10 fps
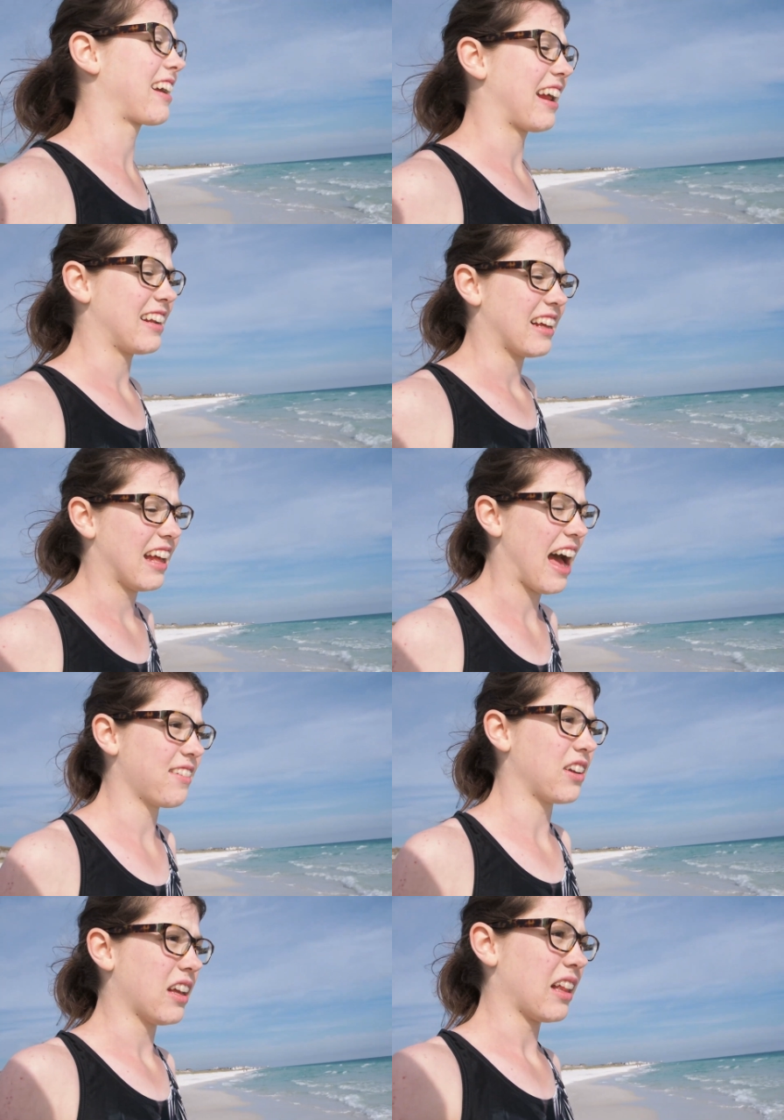getting
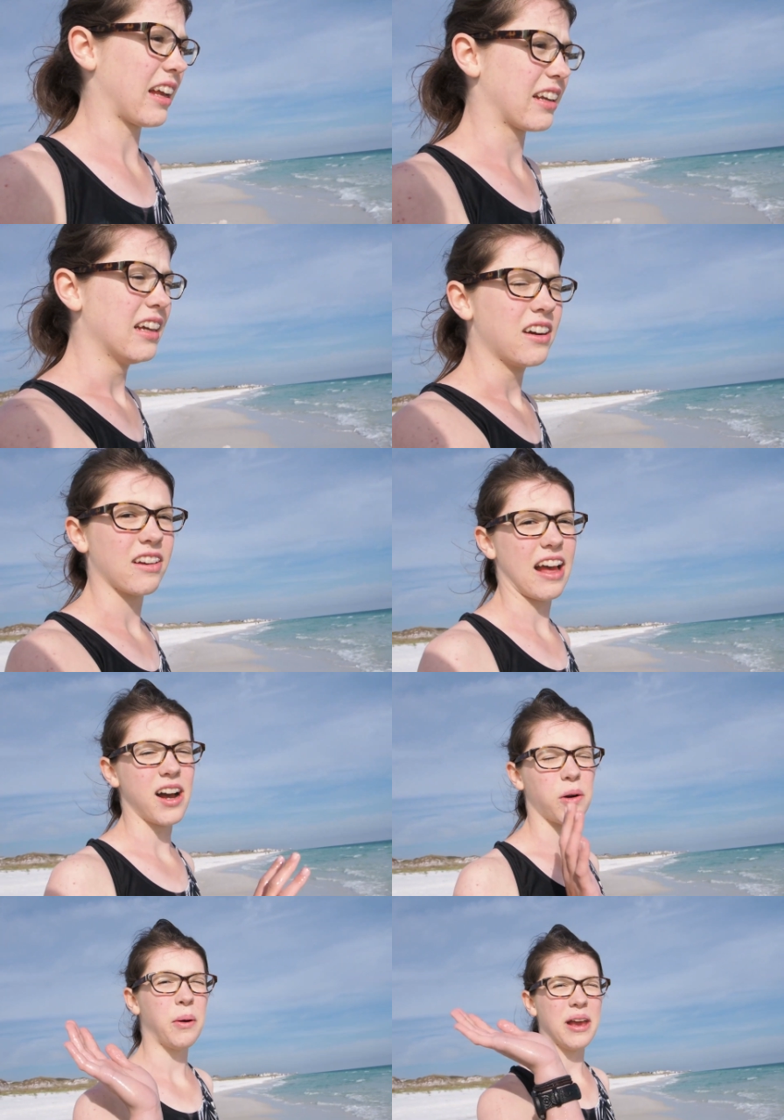having like without
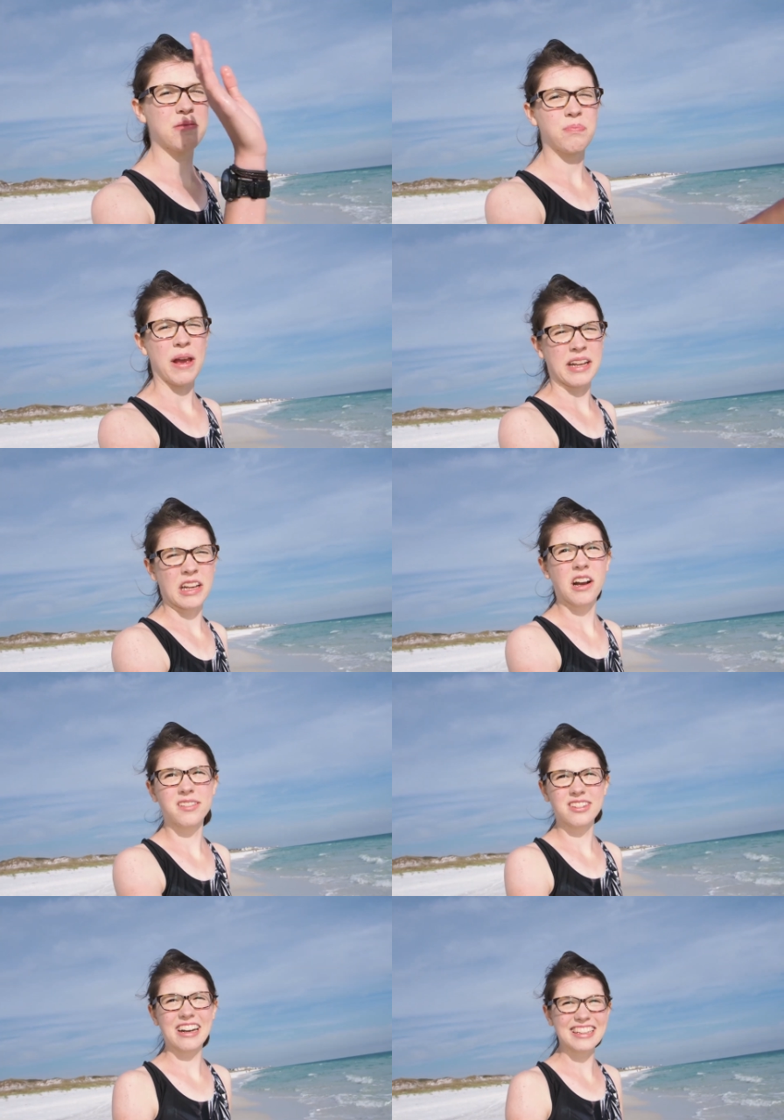a wave making
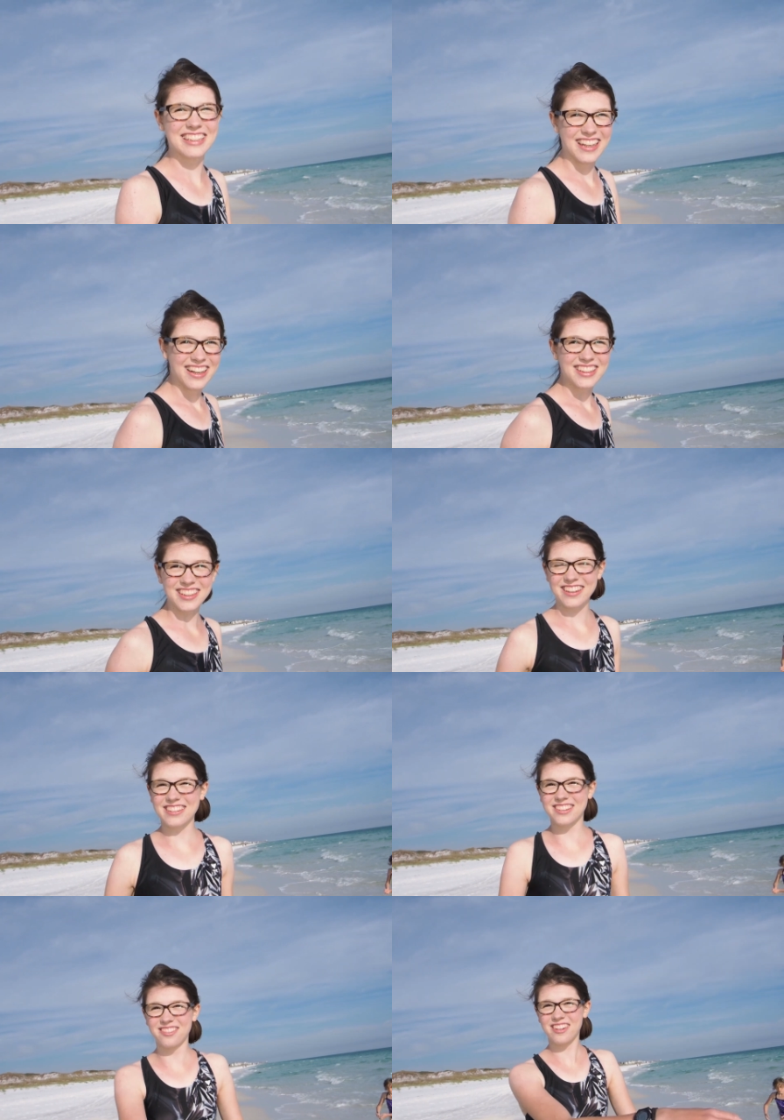of us, so he
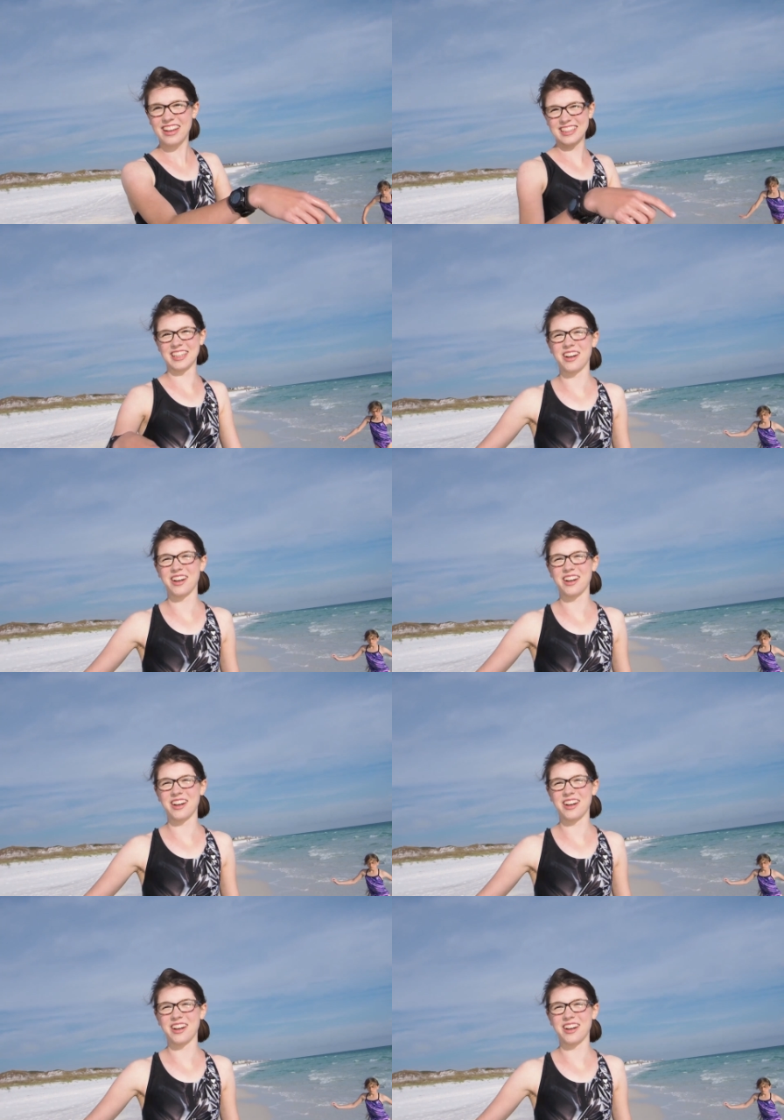was racing